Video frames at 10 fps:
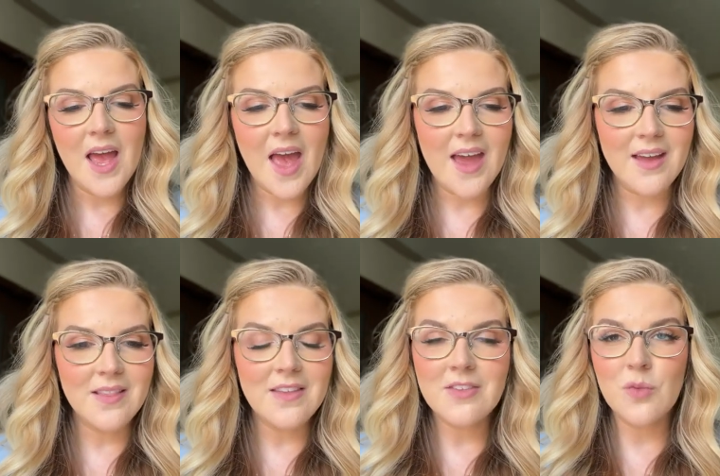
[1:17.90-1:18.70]

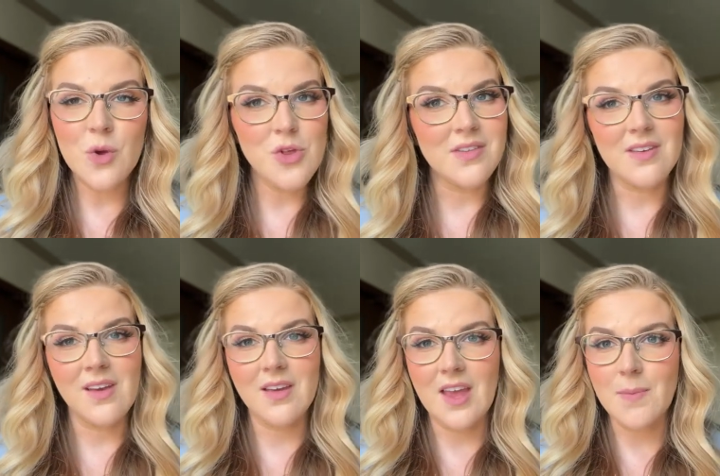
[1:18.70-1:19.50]
And this is where
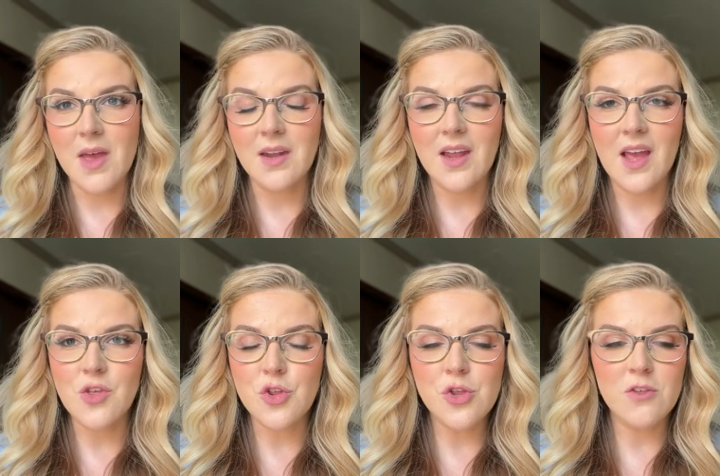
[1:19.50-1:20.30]
Jessica came in and
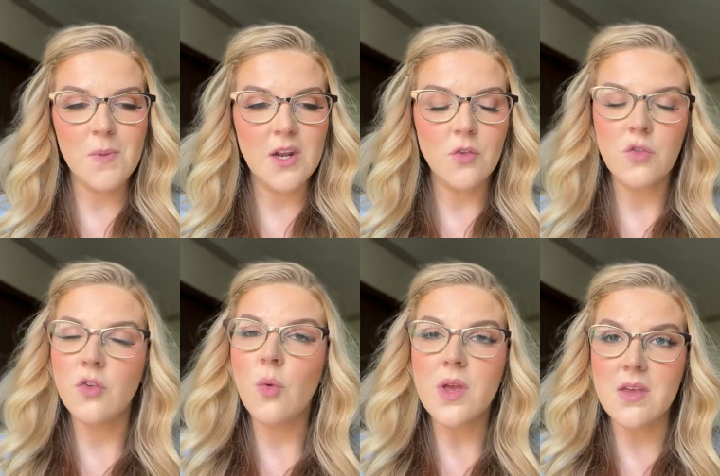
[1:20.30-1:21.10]
she just made it
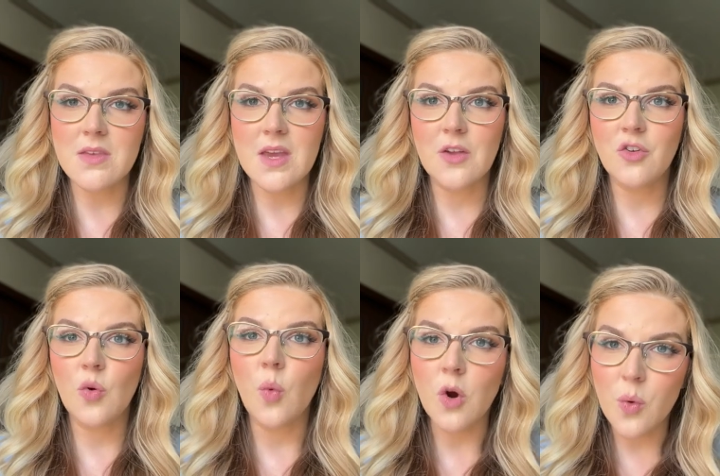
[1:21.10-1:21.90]
so easy to
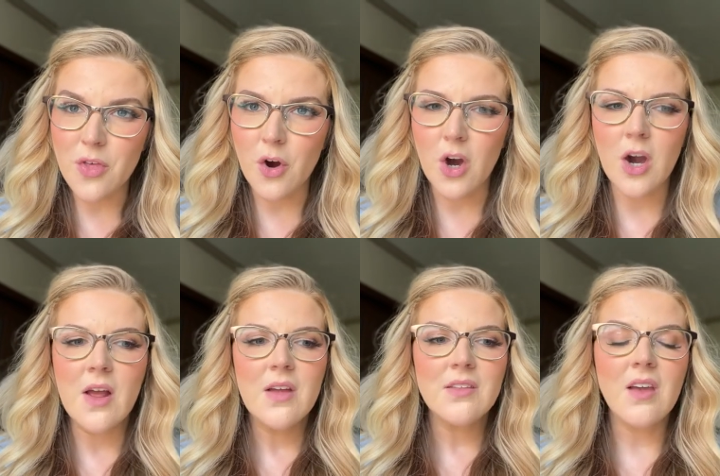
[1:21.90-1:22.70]
work with her
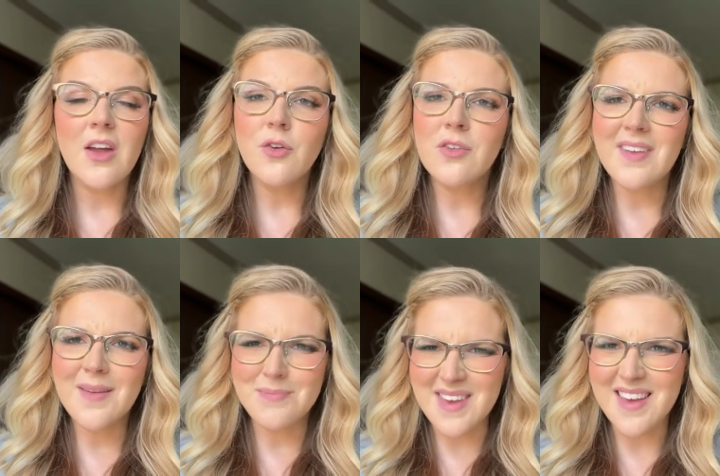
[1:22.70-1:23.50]
to
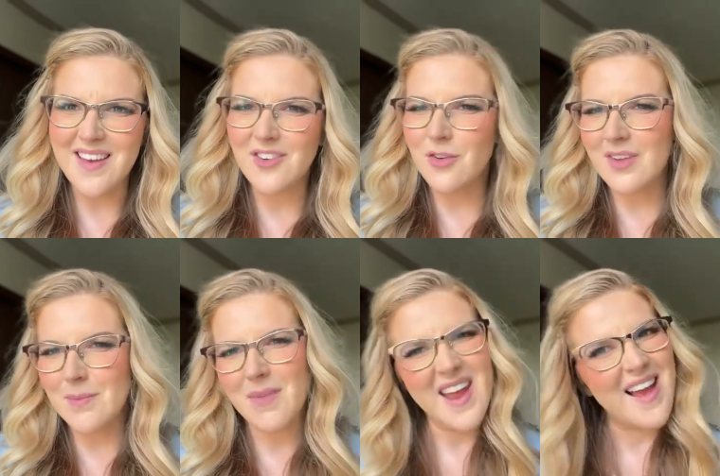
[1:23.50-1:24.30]
understand me, understand
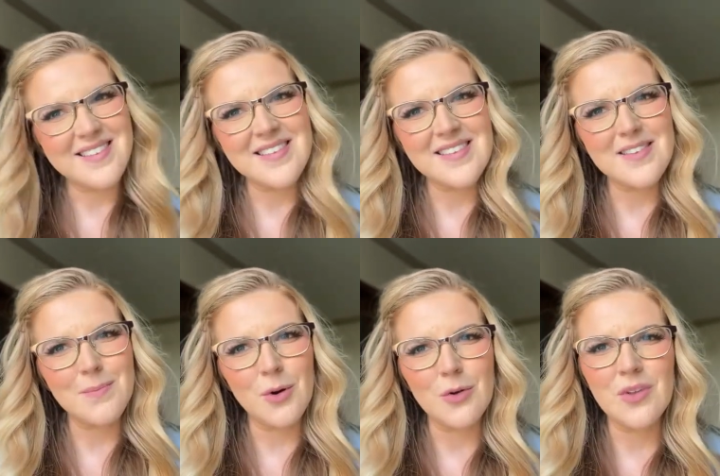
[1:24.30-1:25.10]
my essence as a
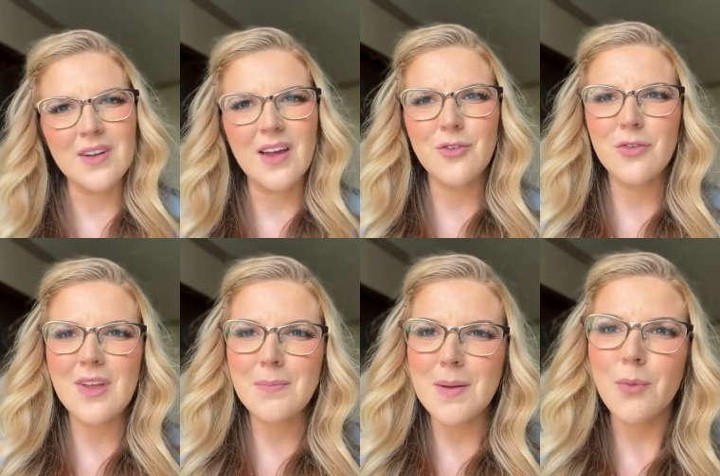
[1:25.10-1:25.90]
person,
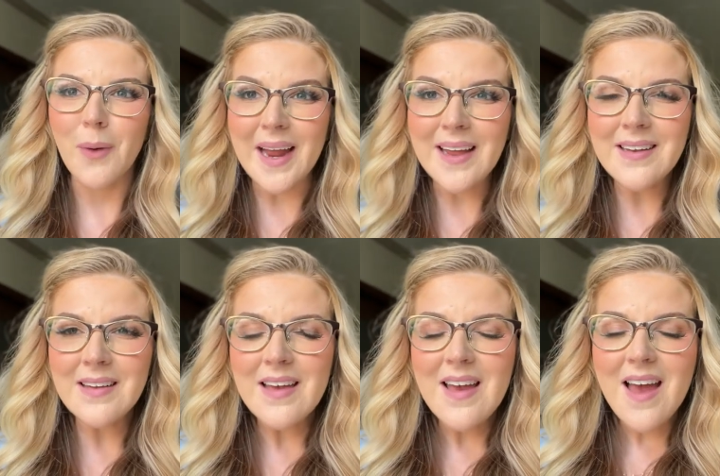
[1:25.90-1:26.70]
understand my brand
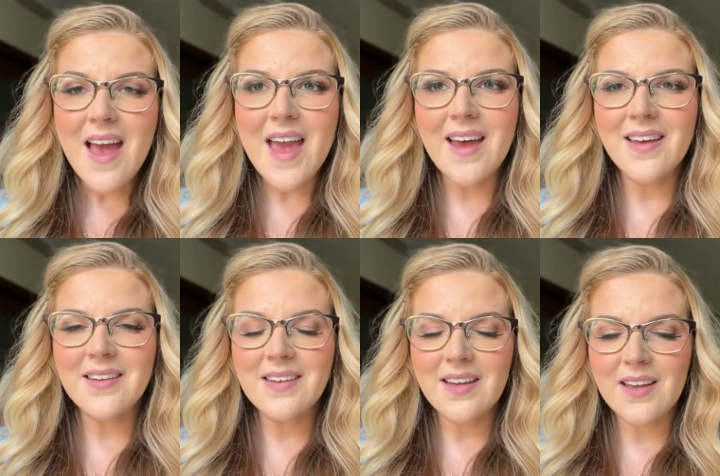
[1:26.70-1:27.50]
and